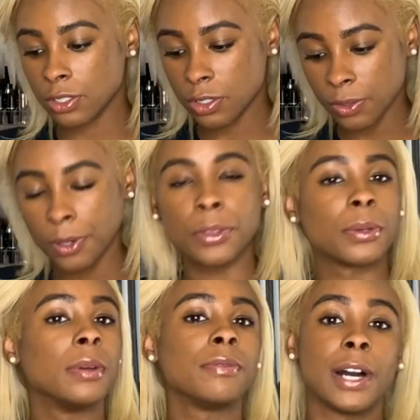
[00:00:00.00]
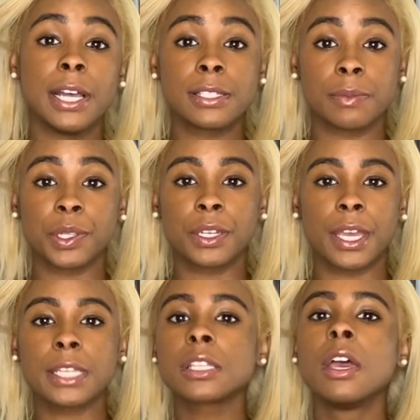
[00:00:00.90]
Just scroll through and find something
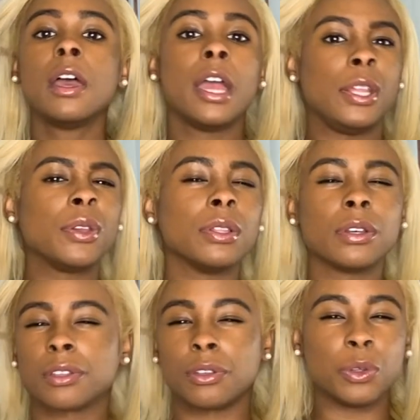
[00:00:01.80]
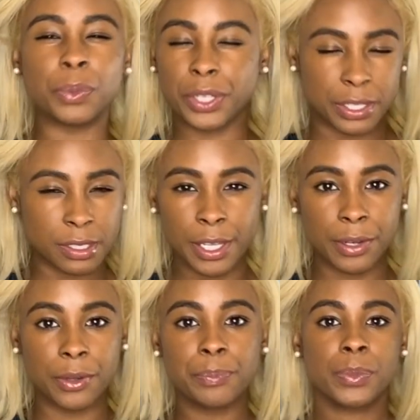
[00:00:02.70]
nice, and you can look at the duplicates
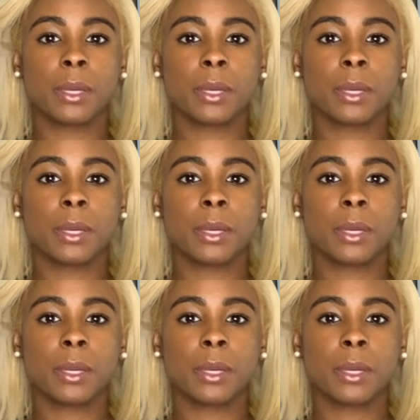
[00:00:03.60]
later.